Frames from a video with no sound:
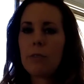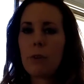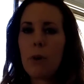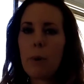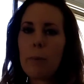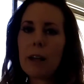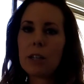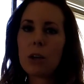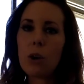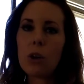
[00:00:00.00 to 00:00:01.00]
for
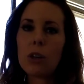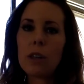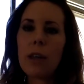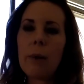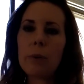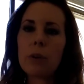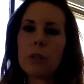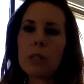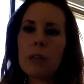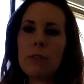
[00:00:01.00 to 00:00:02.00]
much longer than that,
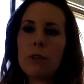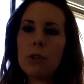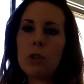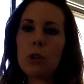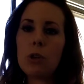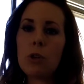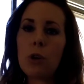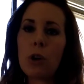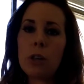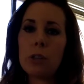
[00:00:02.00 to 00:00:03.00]
because if you do, you're
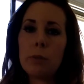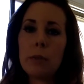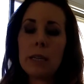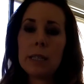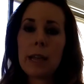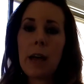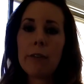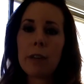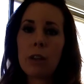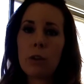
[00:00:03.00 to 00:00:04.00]
going to be
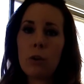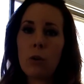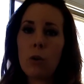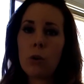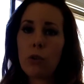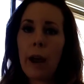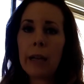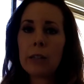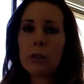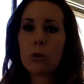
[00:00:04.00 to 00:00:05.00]
starving your
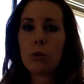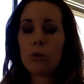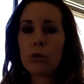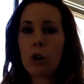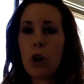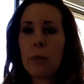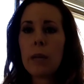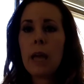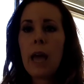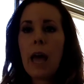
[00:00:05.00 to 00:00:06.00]
grains or your
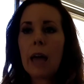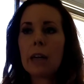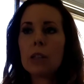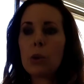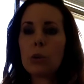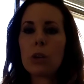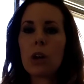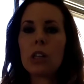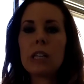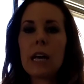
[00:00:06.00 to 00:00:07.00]
SCOBY, and it's also
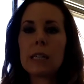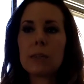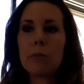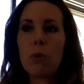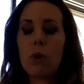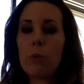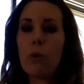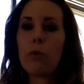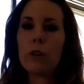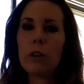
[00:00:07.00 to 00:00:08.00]
going to taste more and
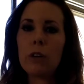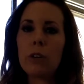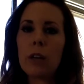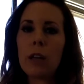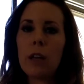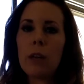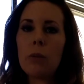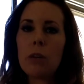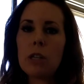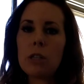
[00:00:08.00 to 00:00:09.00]
more vinegary,
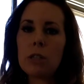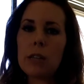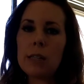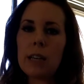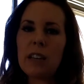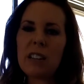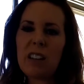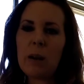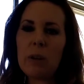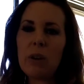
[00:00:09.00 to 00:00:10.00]
which is then
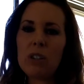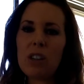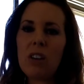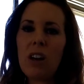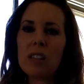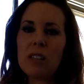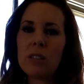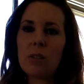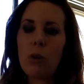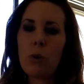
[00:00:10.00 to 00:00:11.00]
going to be not so nice and
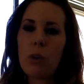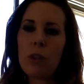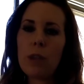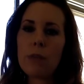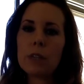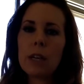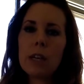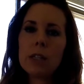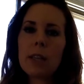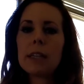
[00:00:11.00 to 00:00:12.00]
not worth the effort.
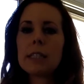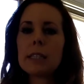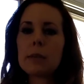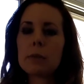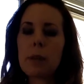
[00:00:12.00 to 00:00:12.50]
So that's just